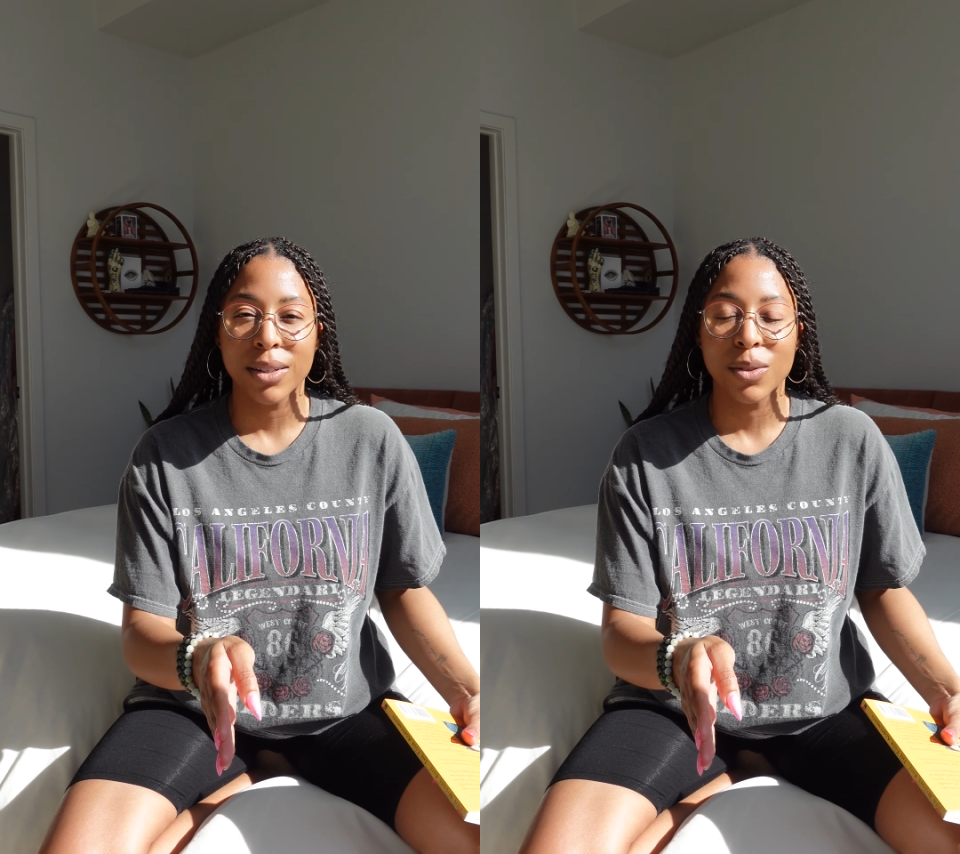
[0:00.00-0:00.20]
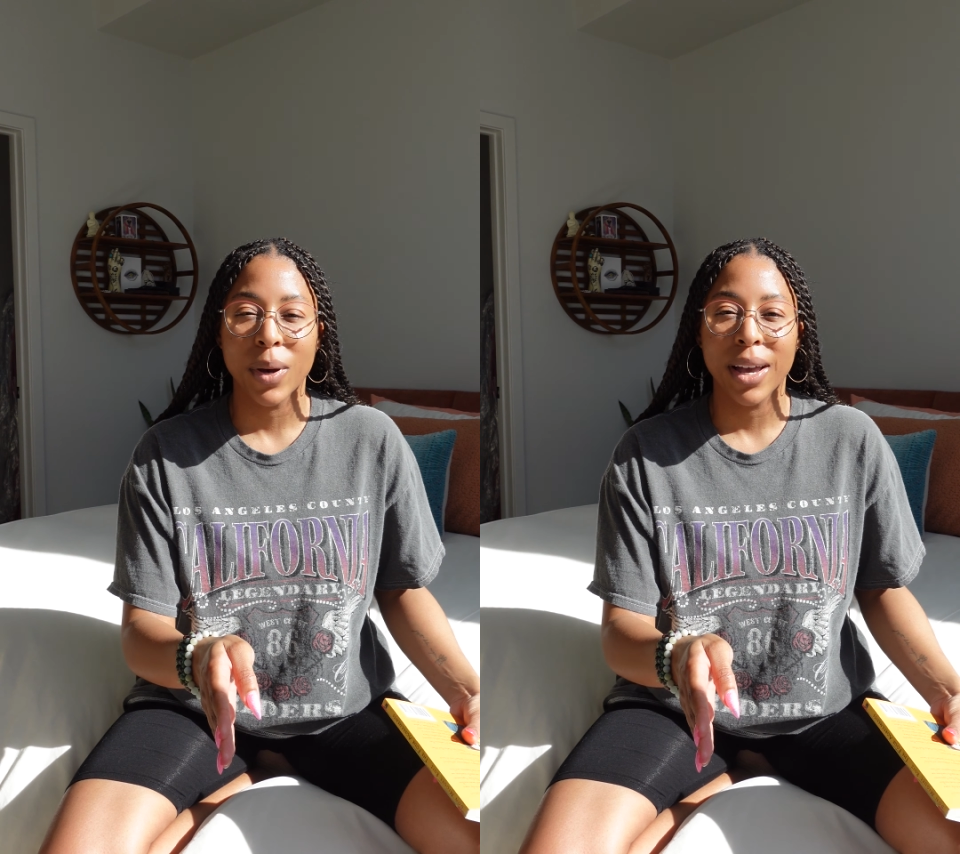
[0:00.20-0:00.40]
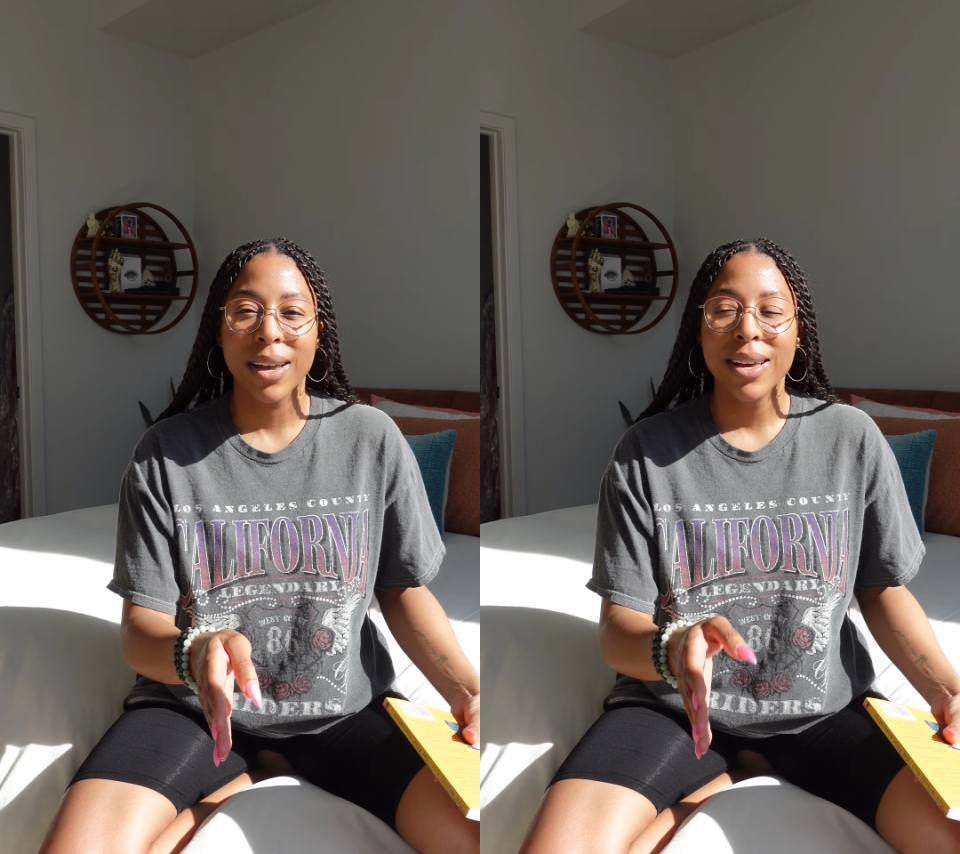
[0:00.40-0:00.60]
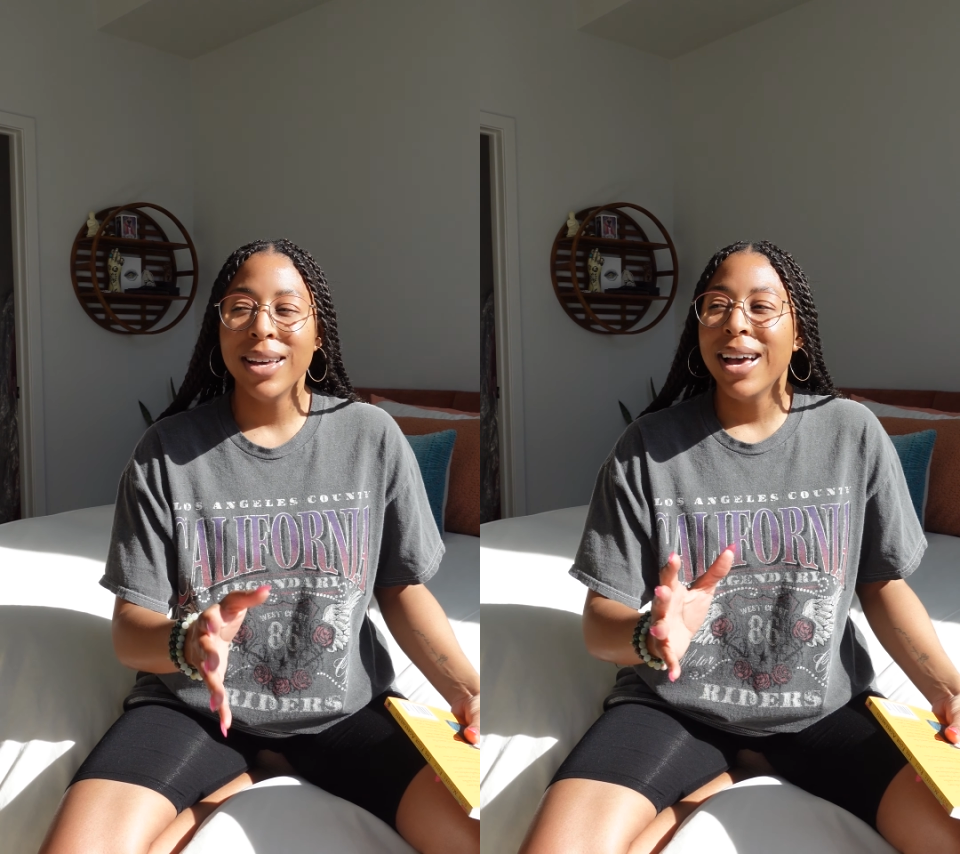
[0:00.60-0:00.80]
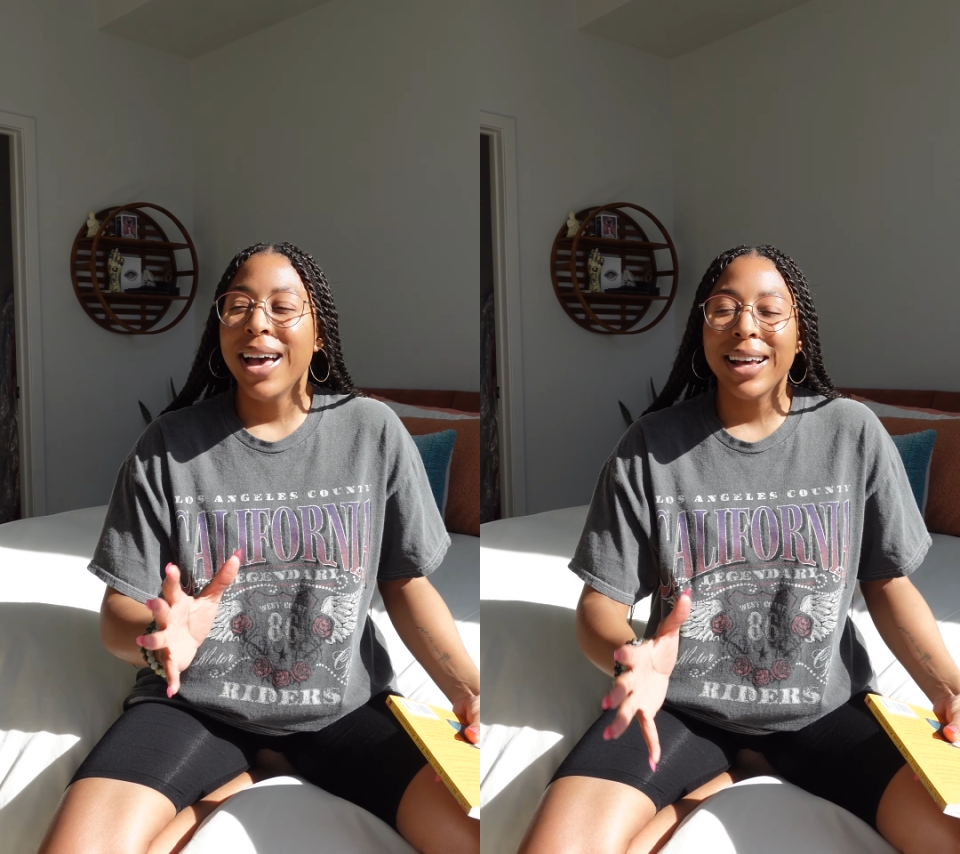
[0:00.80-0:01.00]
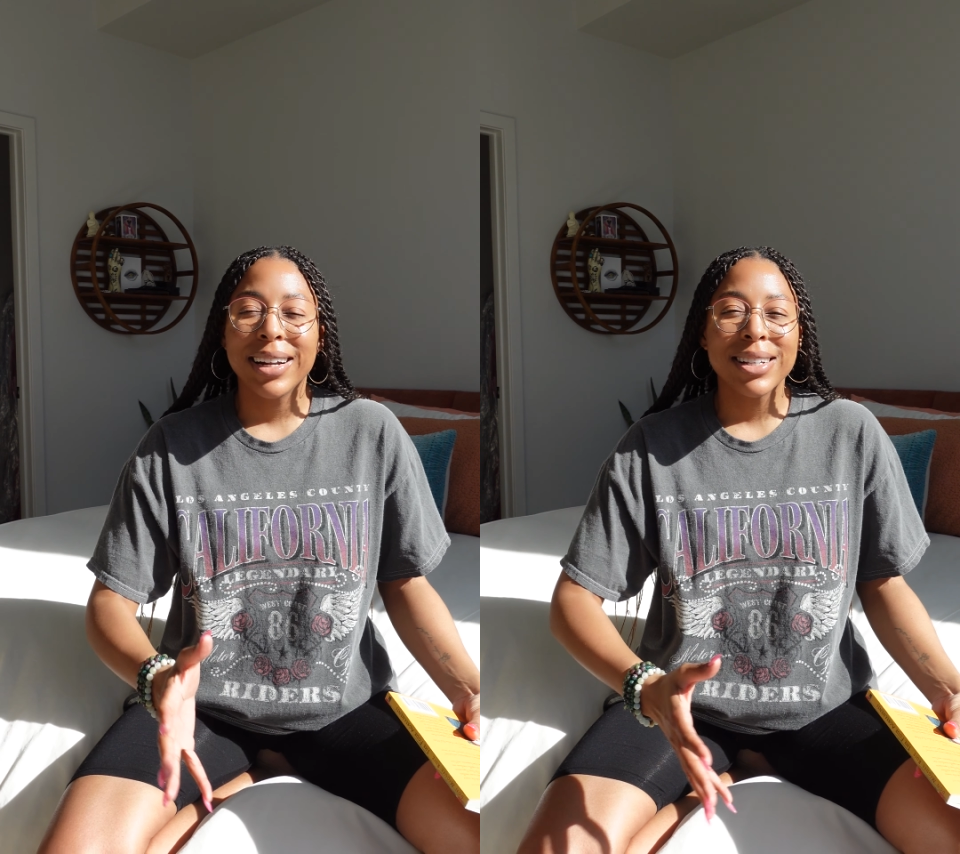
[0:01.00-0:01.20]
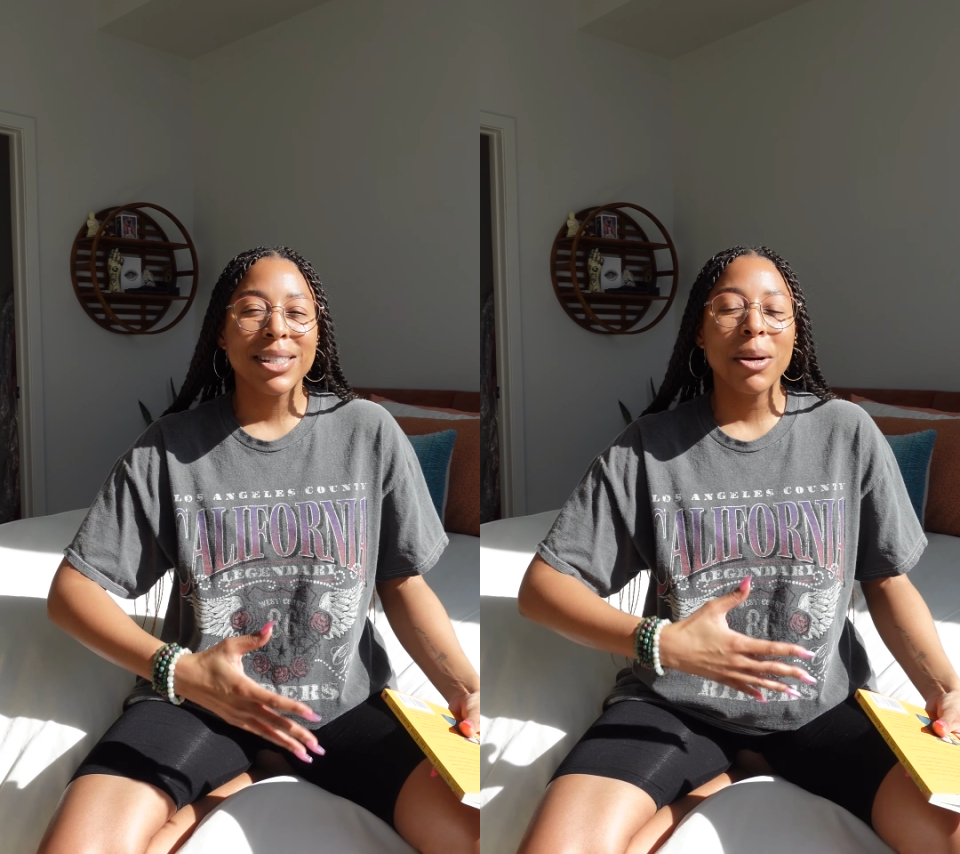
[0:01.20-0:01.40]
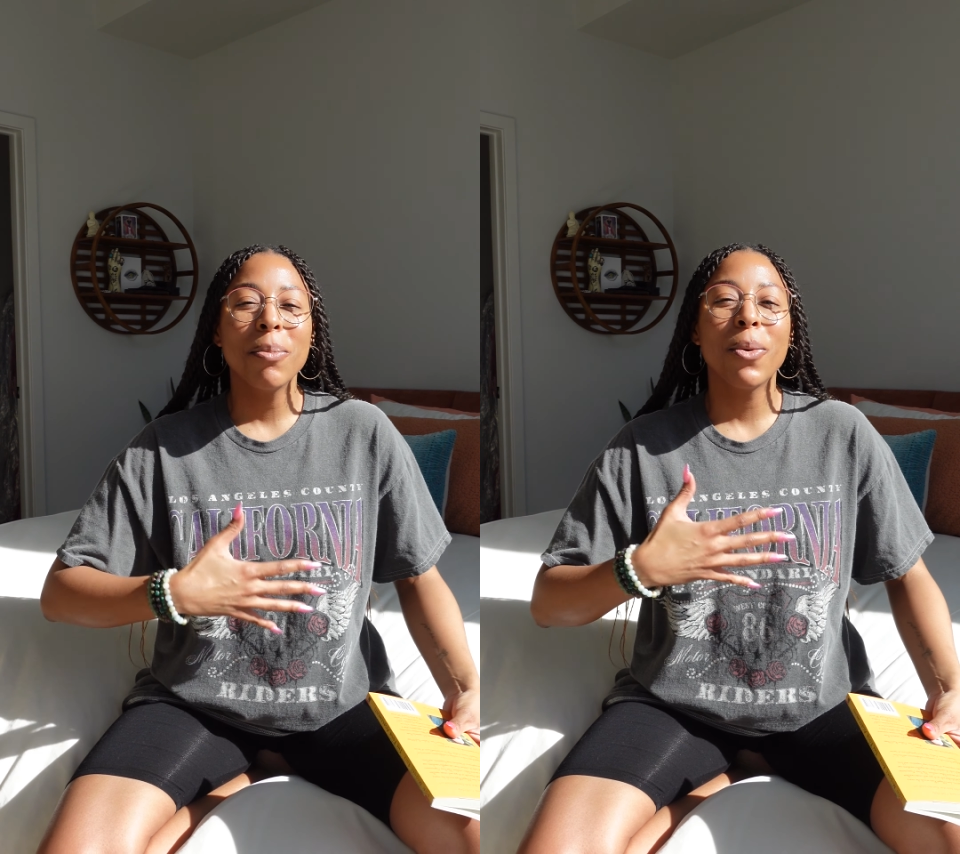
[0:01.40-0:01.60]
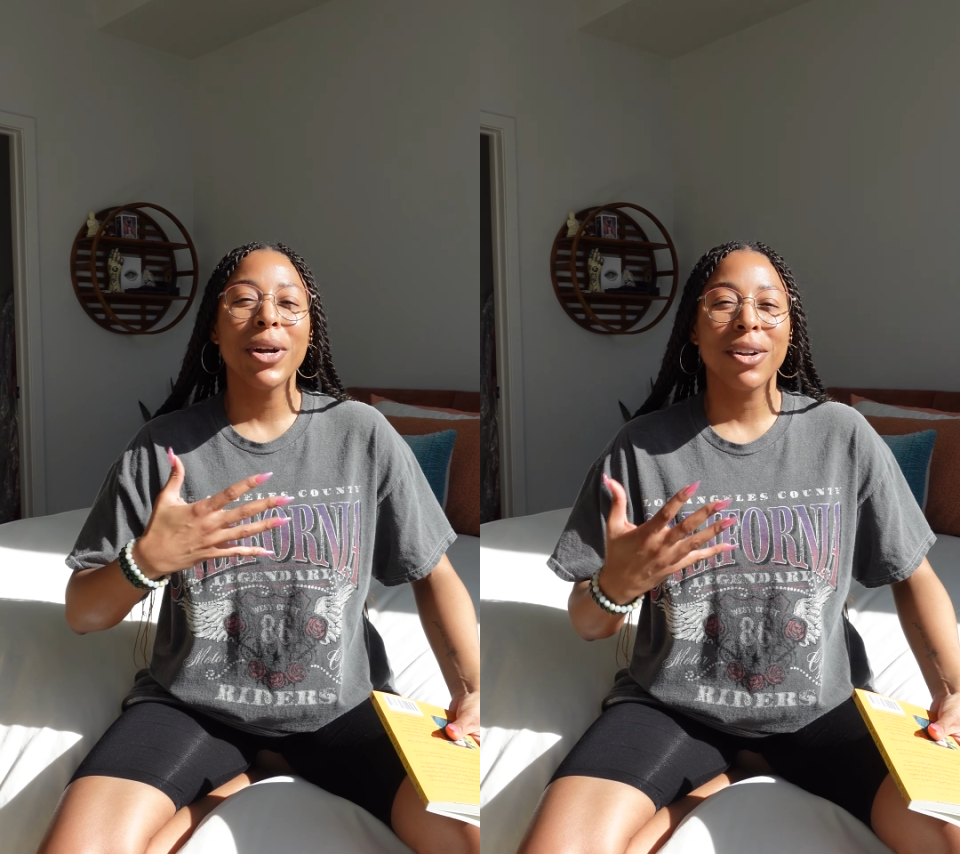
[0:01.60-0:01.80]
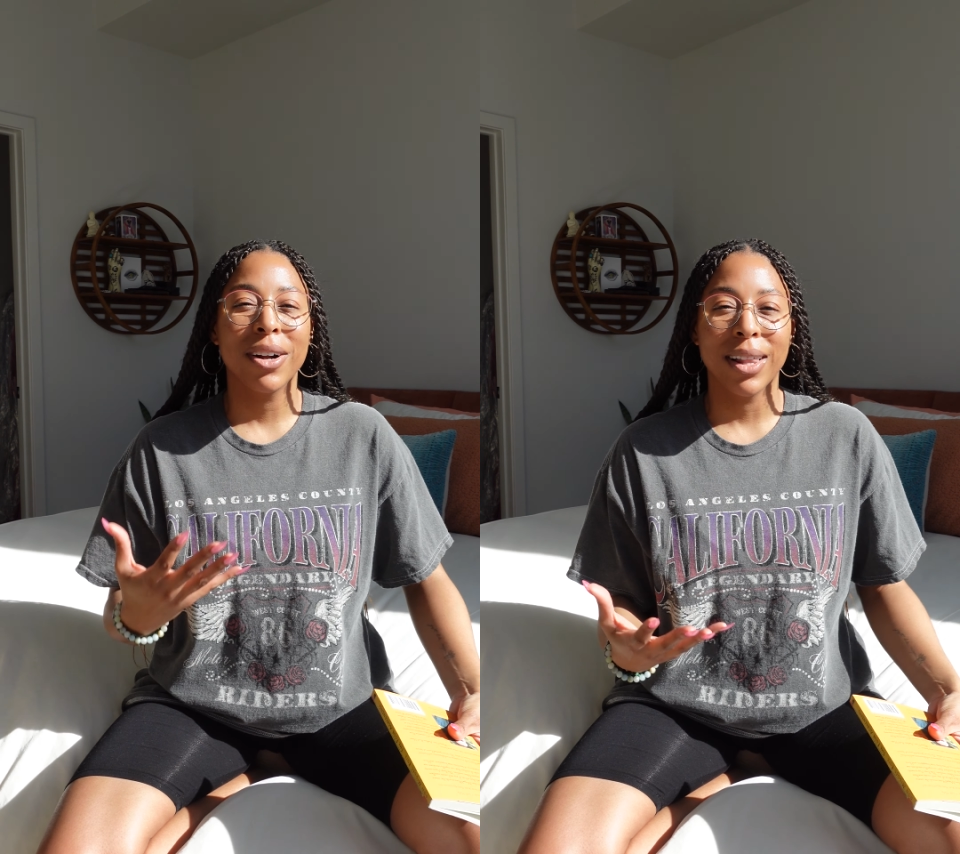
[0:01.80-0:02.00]
this way. And at some
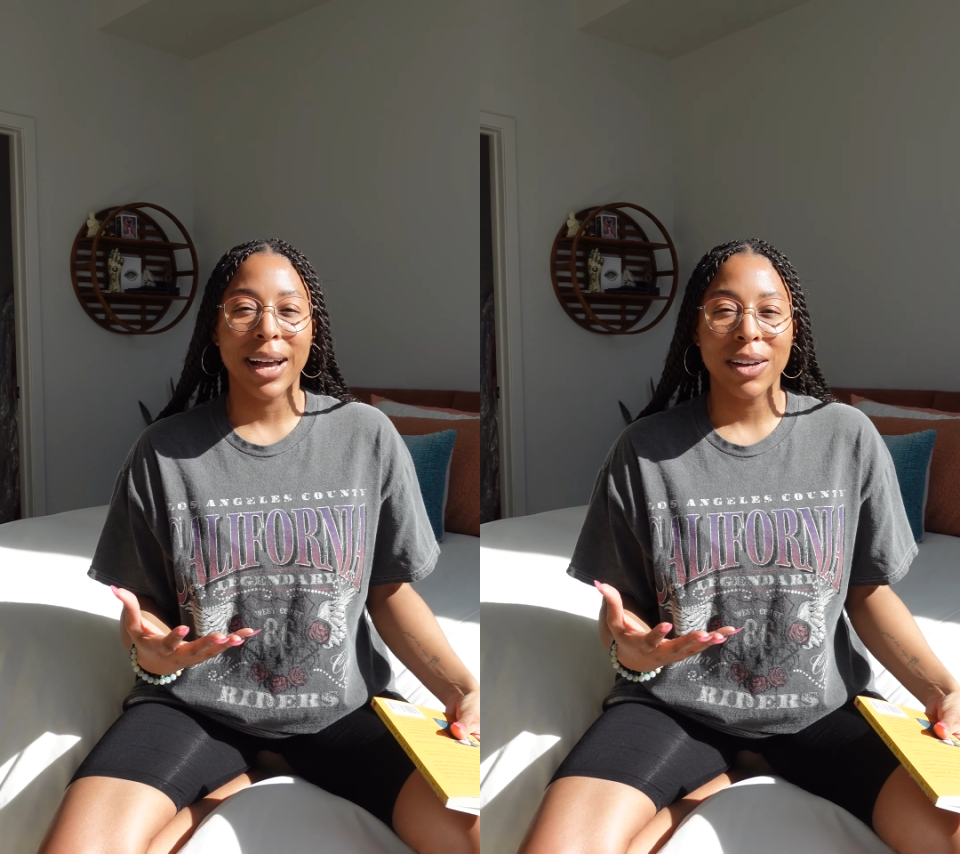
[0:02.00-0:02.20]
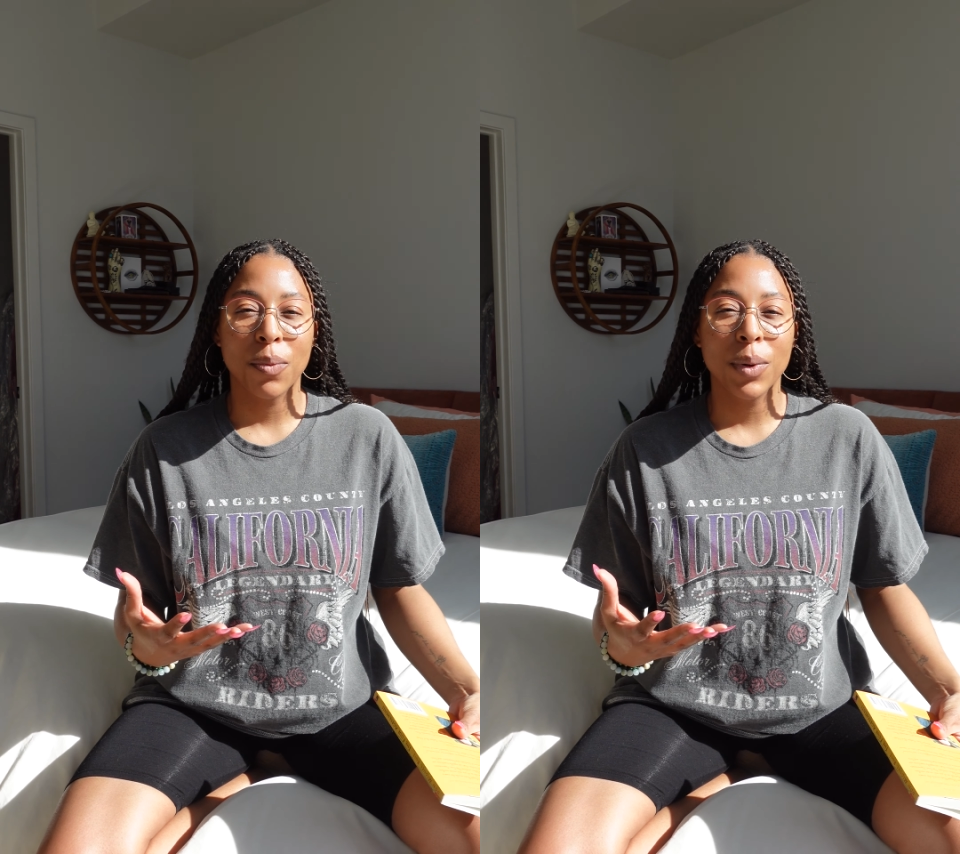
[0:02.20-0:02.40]
point in our life,